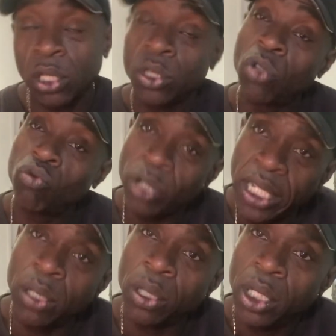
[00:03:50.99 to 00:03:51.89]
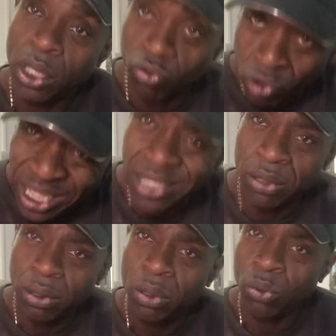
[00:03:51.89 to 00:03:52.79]
real
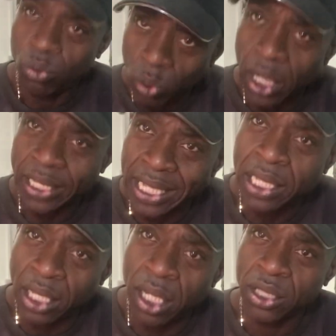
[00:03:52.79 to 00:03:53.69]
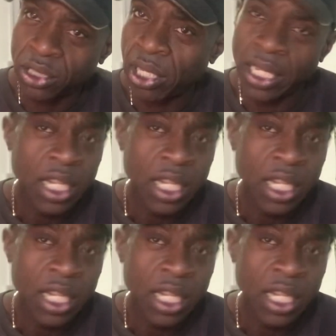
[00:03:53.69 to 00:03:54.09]
working class, right?